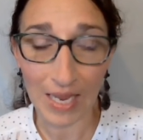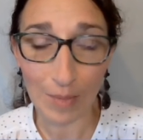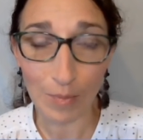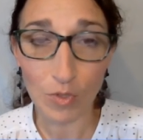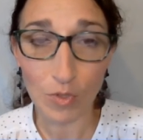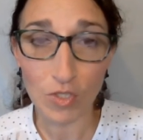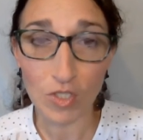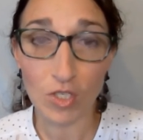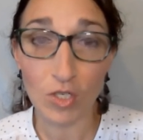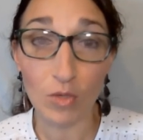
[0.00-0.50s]

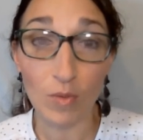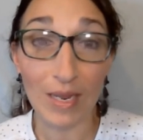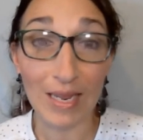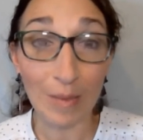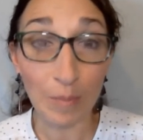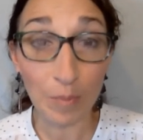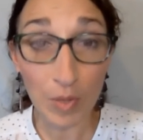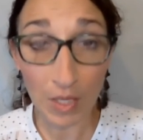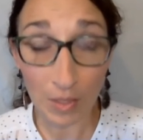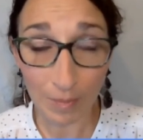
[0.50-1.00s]
able to
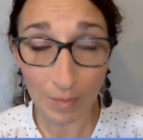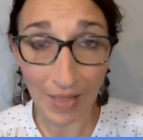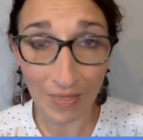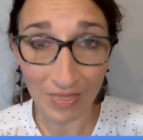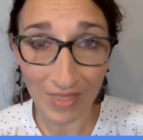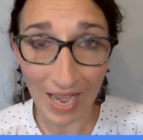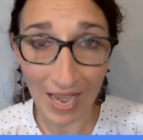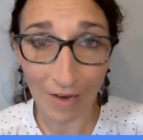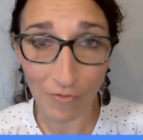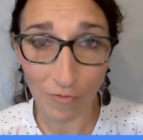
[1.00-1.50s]

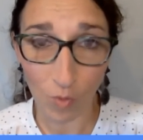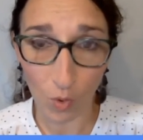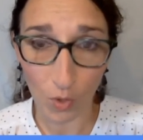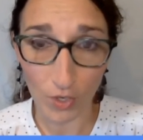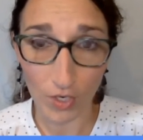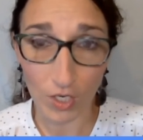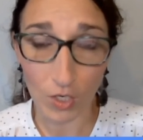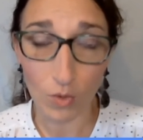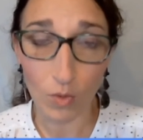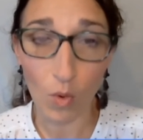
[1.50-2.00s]
implement that
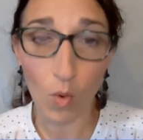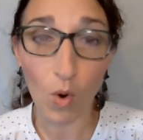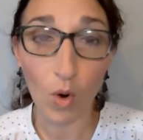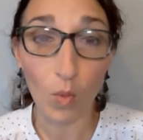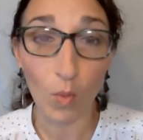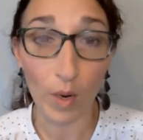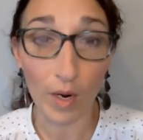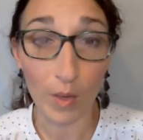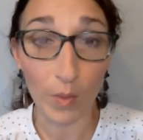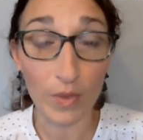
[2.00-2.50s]
for you
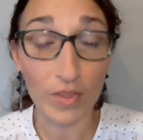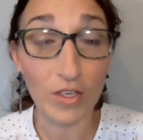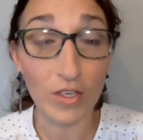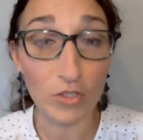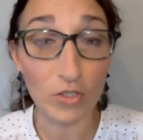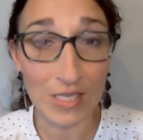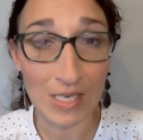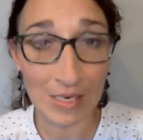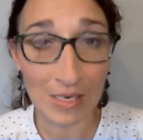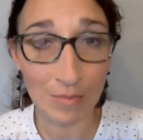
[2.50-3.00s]
or work with
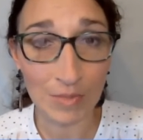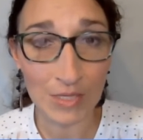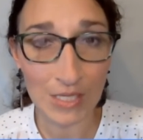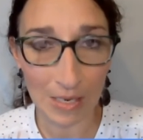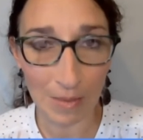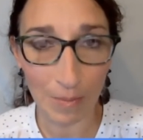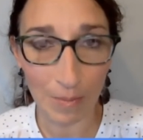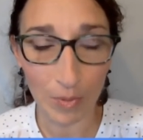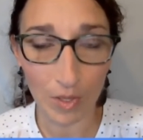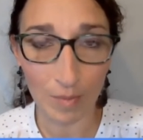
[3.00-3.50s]
your team
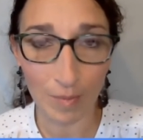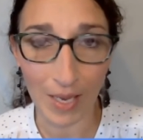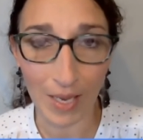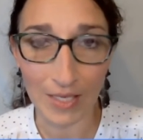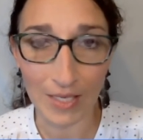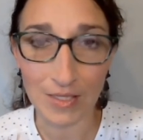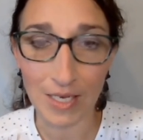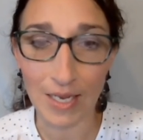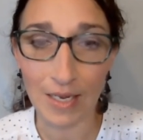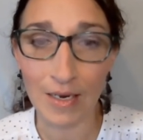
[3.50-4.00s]
to
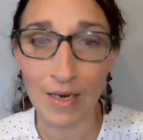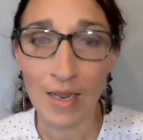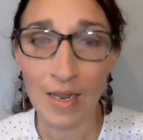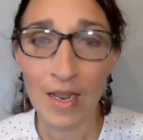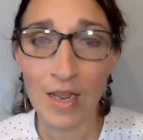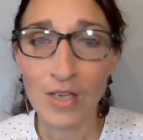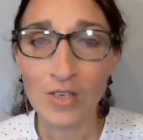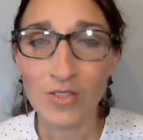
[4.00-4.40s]
implement it